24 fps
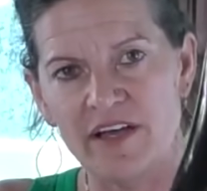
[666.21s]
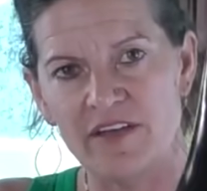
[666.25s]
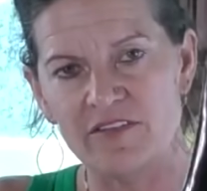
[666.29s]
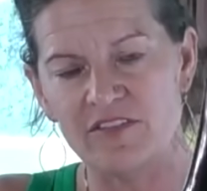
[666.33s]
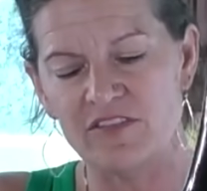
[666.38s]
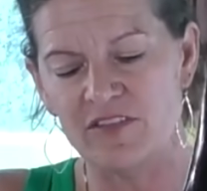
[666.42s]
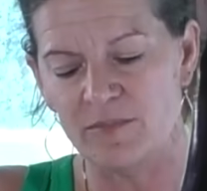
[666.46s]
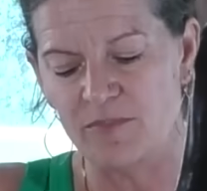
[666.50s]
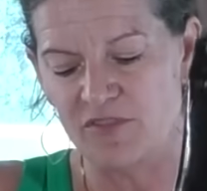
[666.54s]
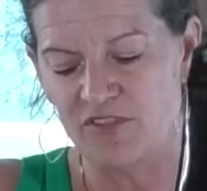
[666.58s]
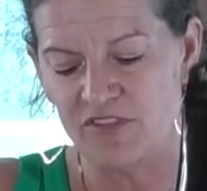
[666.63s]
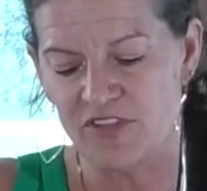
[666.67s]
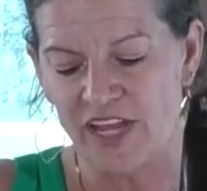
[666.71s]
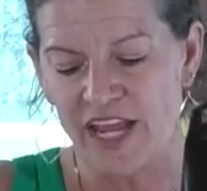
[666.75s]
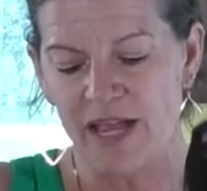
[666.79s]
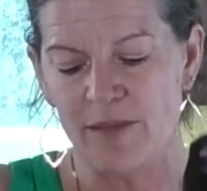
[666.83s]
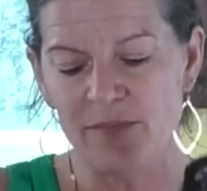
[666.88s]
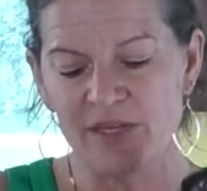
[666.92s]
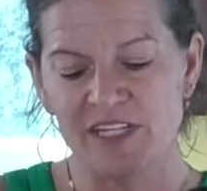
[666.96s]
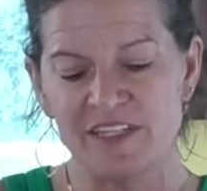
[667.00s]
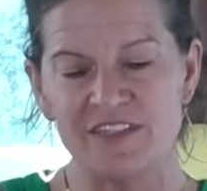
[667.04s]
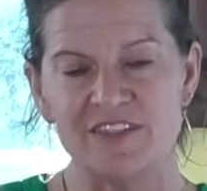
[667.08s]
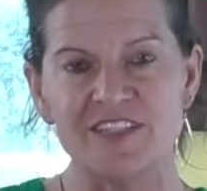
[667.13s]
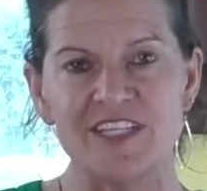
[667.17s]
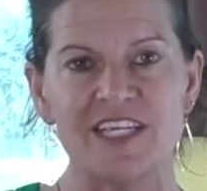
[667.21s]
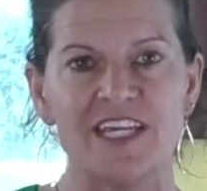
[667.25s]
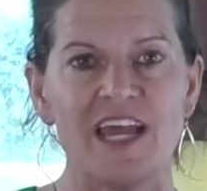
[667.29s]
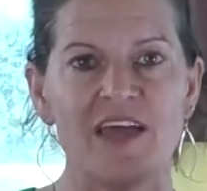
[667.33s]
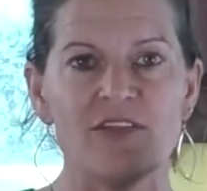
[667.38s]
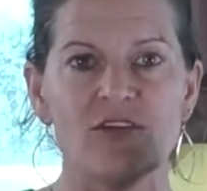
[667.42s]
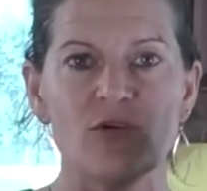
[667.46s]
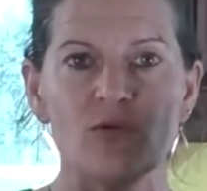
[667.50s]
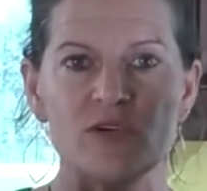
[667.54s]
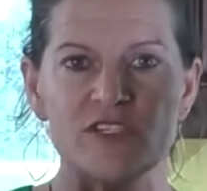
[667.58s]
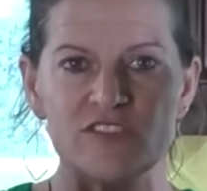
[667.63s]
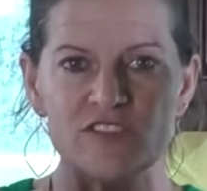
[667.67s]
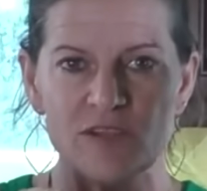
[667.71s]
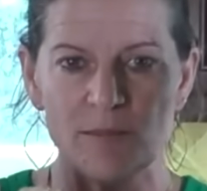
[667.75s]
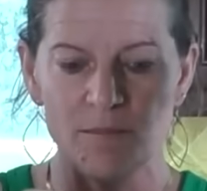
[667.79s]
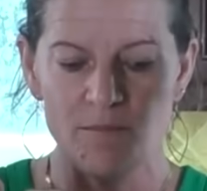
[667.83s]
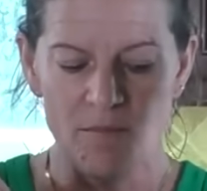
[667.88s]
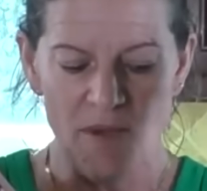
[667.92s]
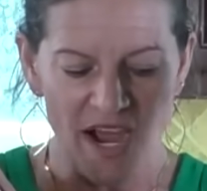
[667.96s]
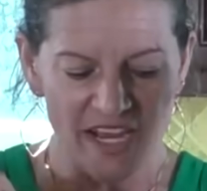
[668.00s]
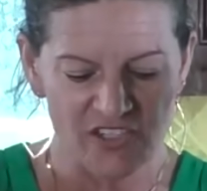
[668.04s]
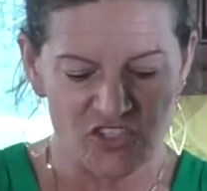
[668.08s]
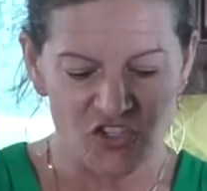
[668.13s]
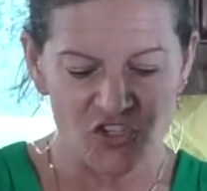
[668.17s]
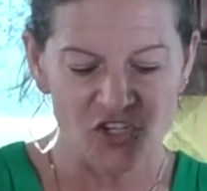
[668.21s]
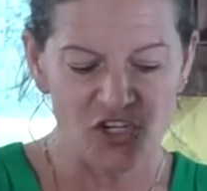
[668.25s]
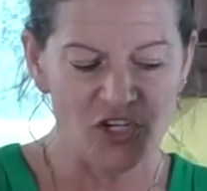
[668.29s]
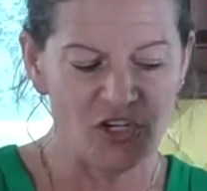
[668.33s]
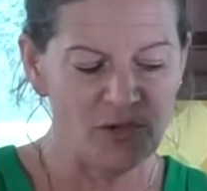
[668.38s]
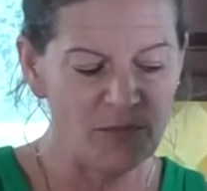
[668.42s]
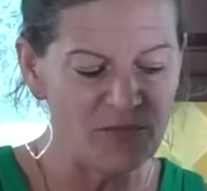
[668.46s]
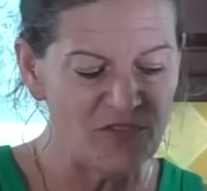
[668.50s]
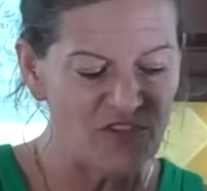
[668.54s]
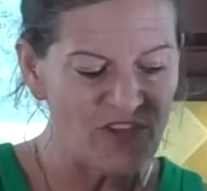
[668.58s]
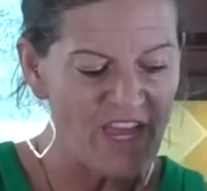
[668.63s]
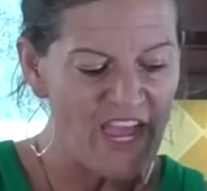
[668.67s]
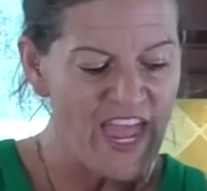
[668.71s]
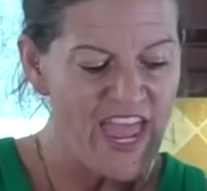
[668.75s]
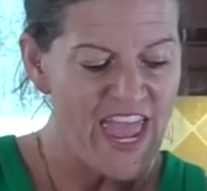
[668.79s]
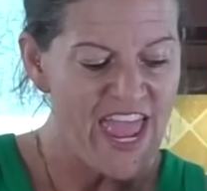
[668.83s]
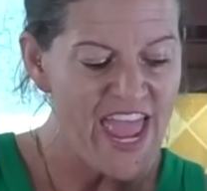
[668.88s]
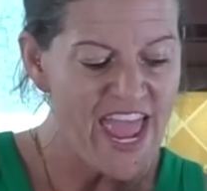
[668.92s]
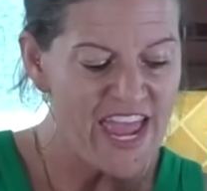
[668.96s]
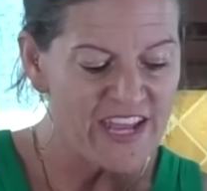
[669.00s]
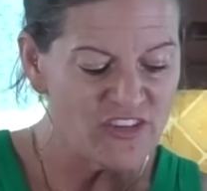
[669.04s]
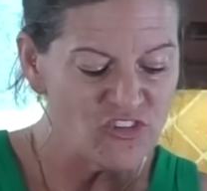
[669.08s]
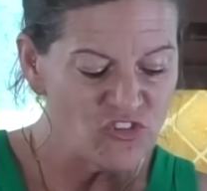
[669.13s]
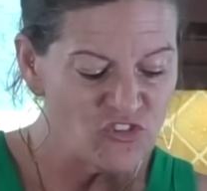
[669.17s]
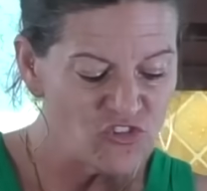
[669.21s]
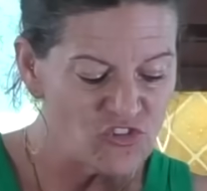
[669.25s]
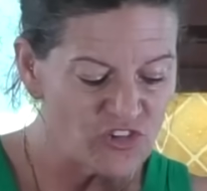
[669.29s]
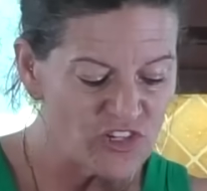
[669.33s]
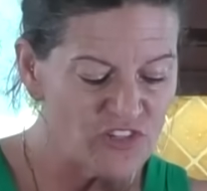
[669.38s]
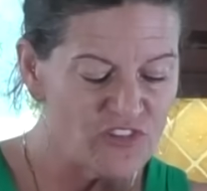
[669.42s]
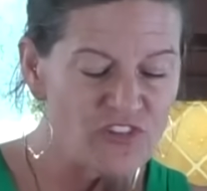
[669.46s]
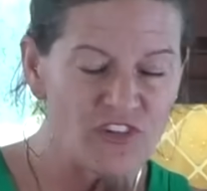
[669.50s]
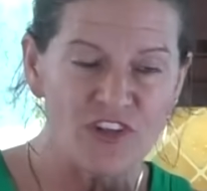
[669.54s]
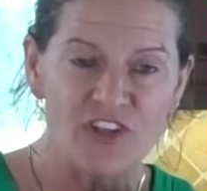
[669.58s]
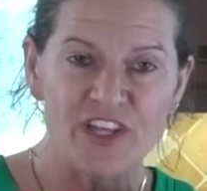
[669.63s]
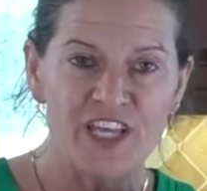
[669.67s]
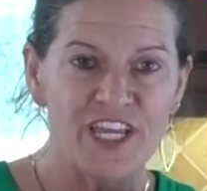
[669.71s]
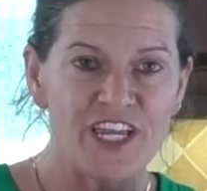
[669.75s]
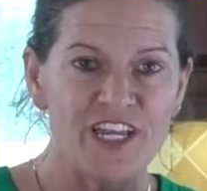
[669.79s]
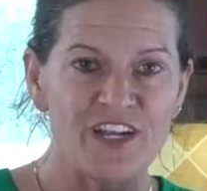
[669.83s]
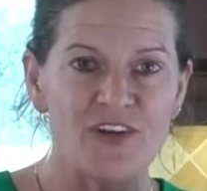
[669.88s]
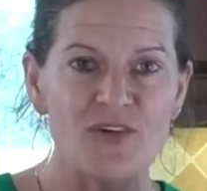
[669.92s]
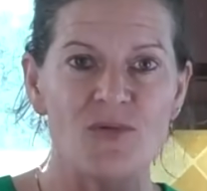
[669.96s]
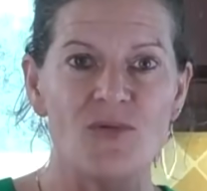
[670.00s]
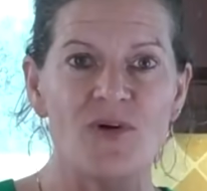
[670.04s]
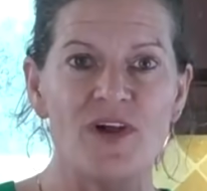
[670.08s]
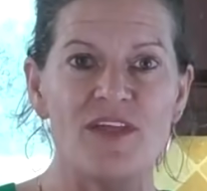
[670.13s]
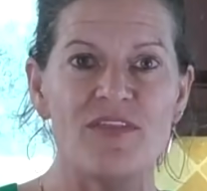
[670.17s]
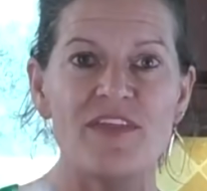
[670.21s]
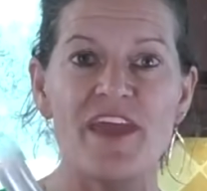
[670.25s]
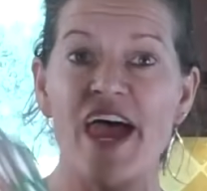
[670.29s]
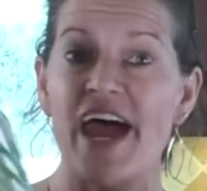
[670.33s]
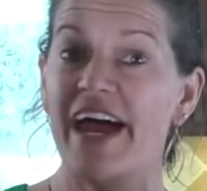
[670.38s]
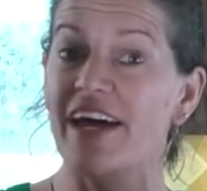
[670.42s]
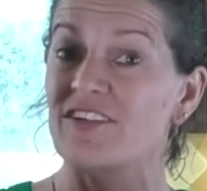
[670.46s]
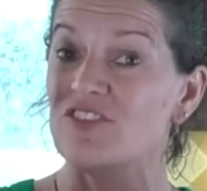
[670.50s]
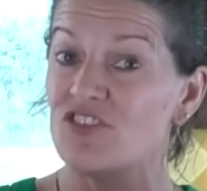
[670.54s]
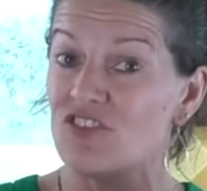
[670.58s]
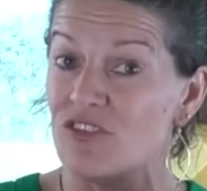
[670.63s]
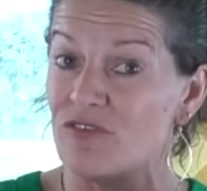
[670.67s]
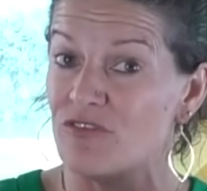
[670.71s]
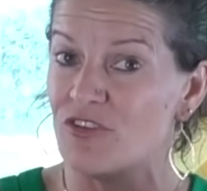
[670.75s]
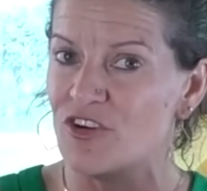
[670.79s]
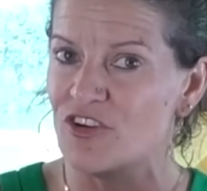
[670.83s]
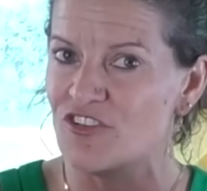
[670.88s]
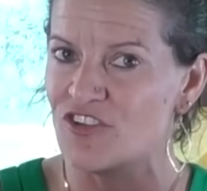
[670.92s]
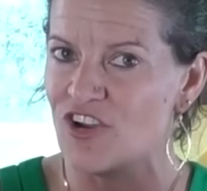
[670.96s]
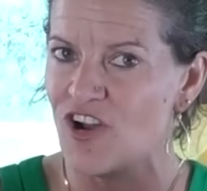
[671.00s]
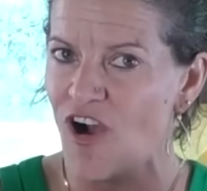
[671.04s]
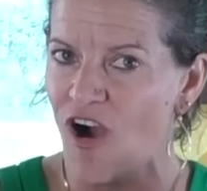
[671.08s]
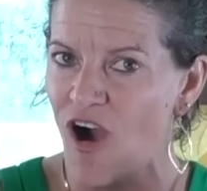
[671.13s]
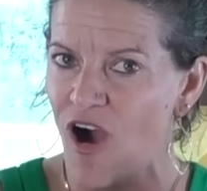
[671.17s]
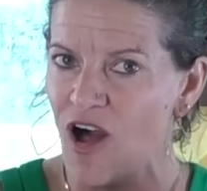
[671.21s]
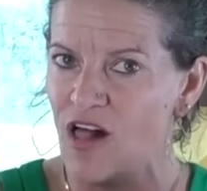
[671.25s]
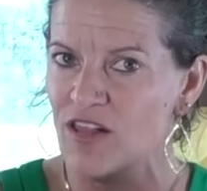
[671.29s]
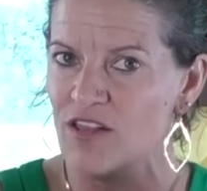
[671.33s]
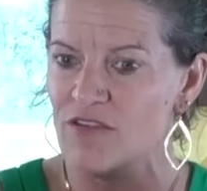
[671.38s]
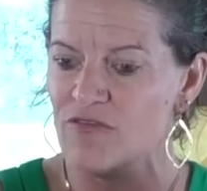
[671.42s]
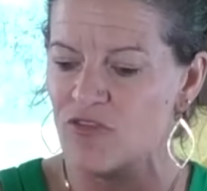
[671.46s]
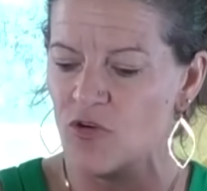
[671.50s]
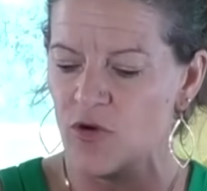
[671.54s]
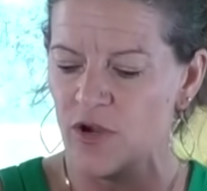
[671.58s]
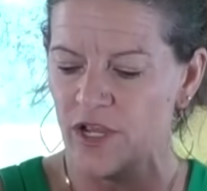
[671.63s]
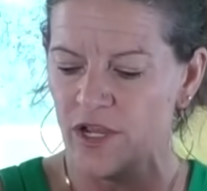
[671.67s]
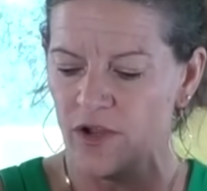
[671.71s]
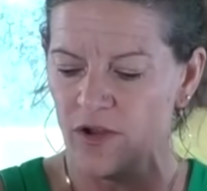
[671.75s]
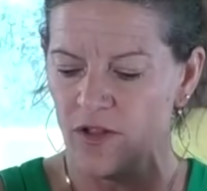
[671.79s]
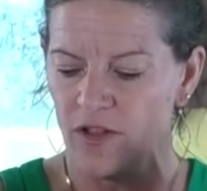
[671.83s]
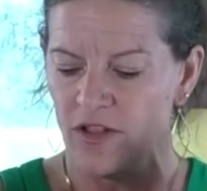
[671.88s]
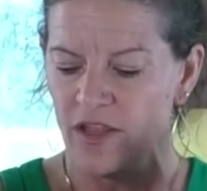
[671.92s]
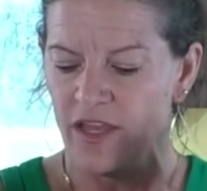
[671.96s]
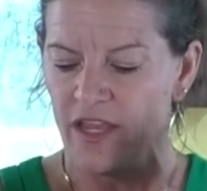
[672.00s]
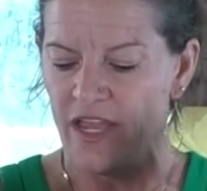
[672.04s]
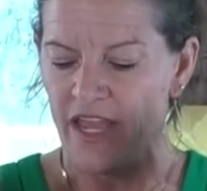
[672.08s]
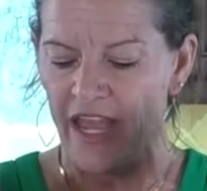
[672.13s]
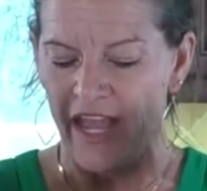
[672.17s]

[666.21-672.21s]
some salmon together with some mushrooms and you drizzle it with extra virgin olive oil